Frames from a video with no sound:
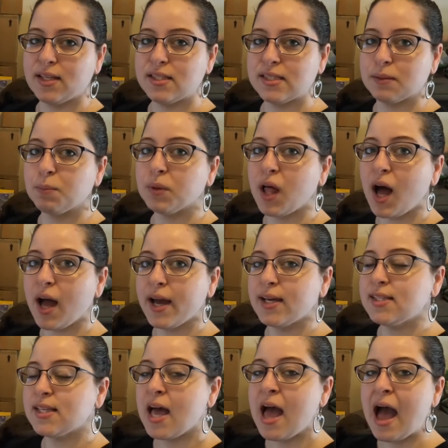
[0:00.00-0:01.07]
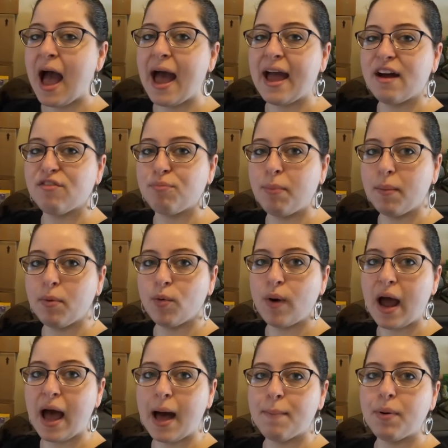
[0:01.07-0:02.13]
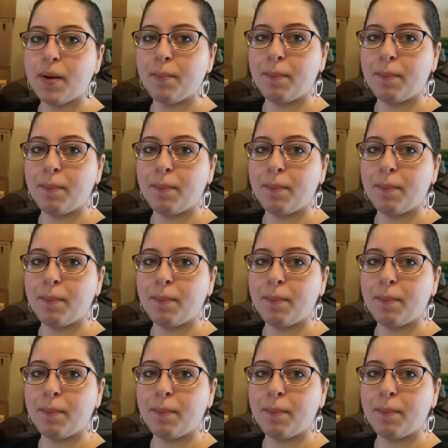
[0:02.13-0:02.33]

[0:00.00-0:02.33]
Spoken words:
supplies. I have bubble wrap,